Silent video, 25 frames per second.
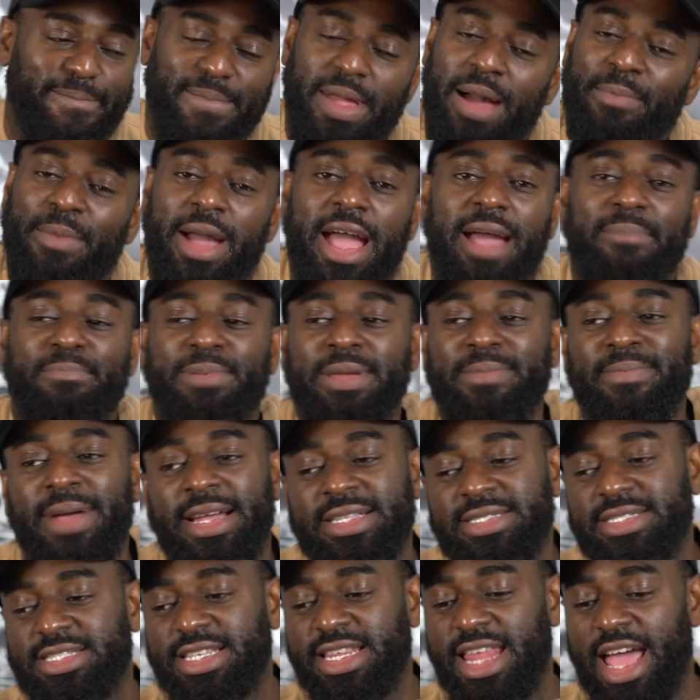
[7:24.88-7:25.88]
I'm a happy
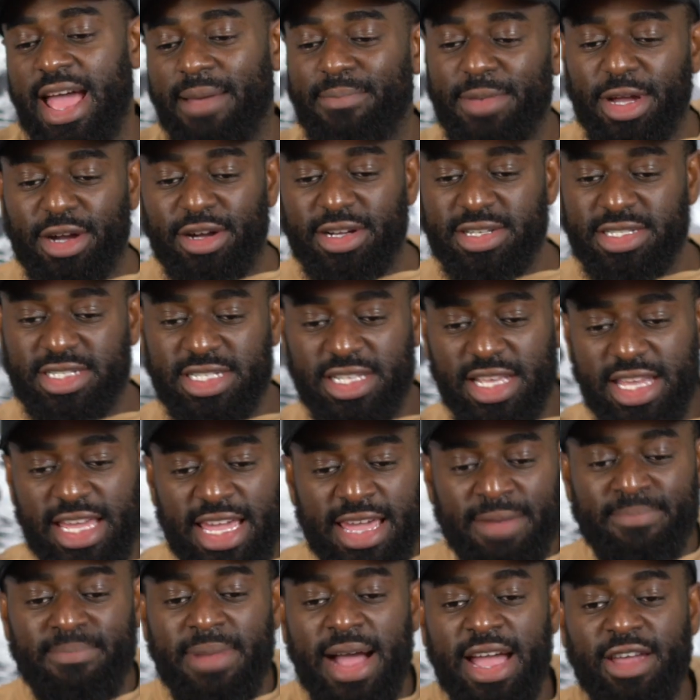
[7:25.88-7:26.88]
man tonight because
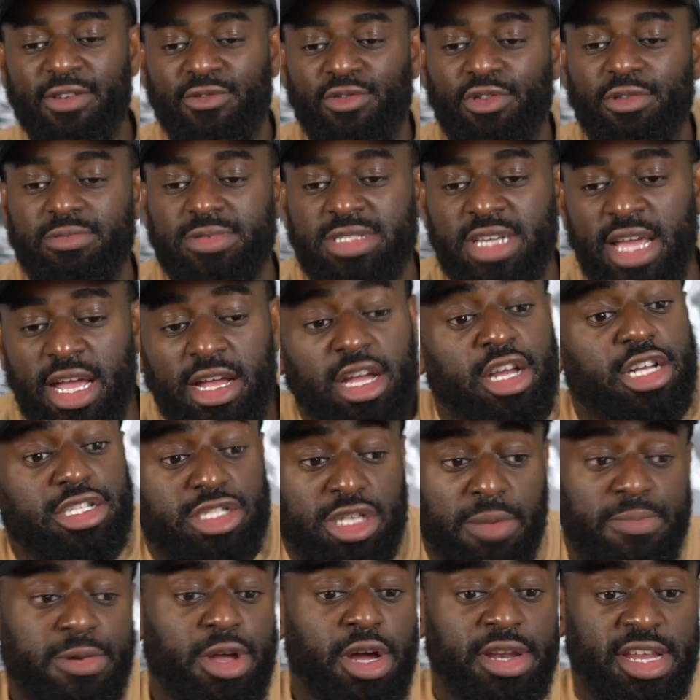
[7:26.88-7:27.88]
in my group chat,
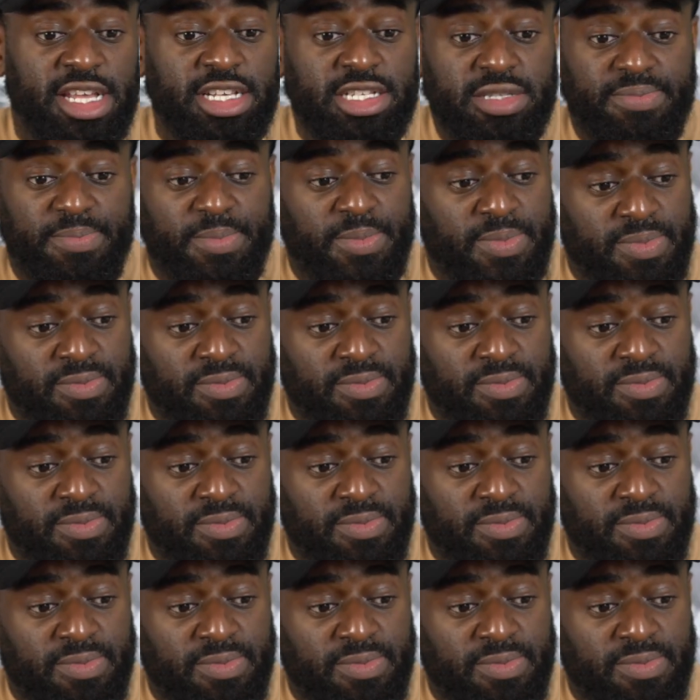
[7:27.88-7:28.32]
to be honest,